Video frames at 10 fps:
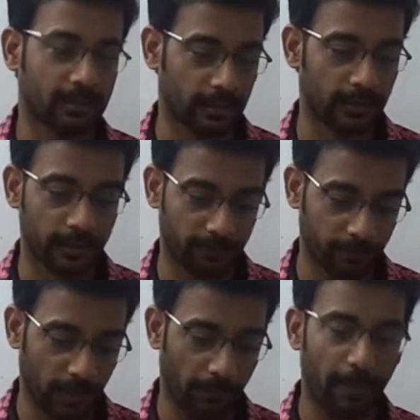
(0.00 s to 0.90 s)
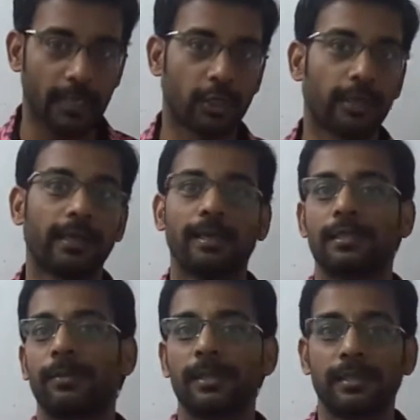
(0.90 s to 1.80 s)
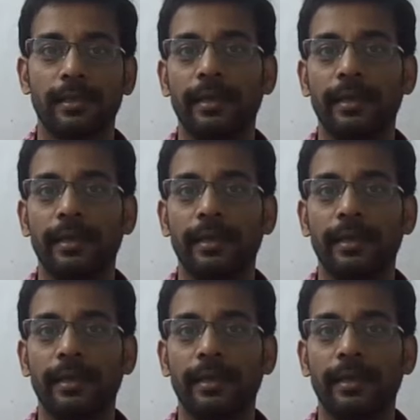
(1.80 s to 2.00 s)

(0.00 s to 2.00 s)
Third, matching the customer's